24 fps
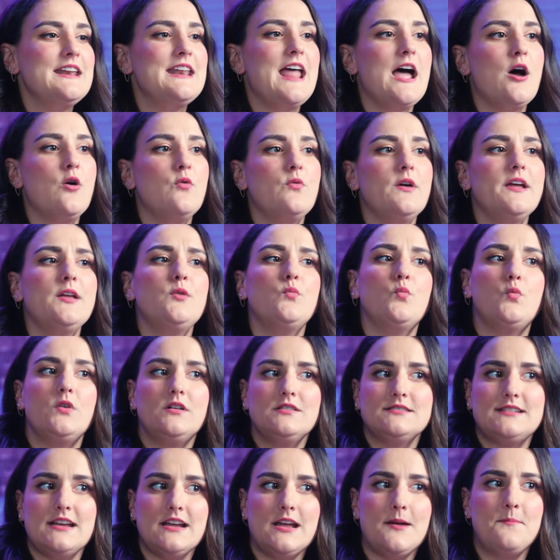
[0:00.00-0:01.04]
Now, it
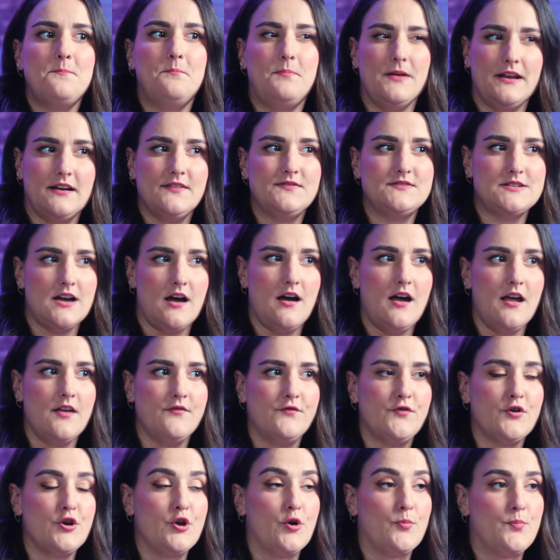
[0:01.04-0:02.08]
will take a bit of
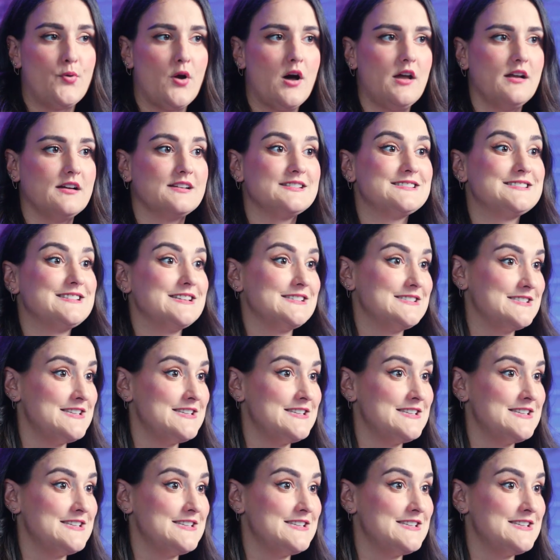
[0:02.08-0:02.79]
time for your products to